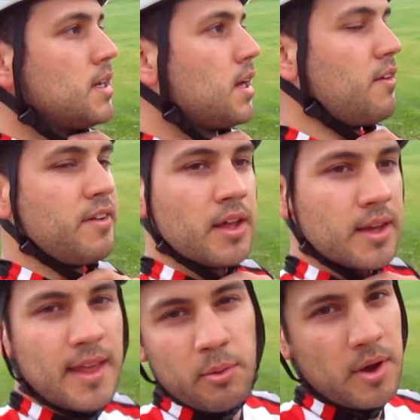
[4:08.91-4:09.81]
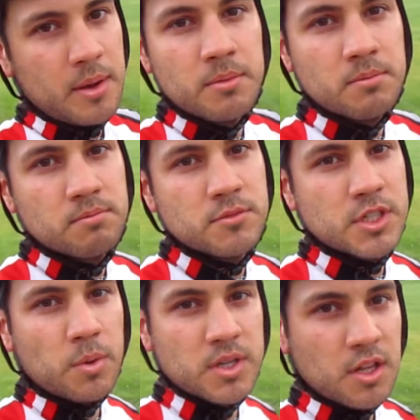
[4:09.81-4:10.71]
I found that way
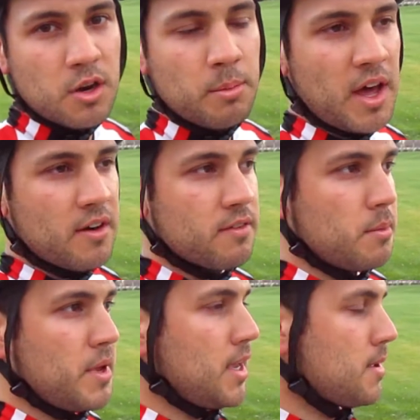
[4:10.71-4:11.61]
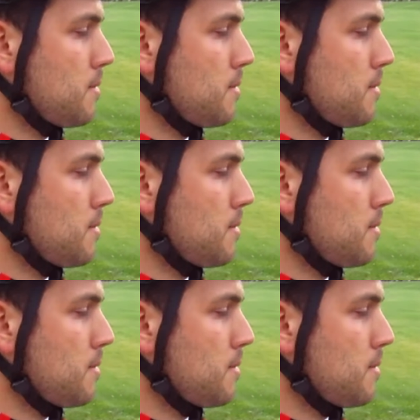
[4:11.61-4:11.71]
just works a little better for me.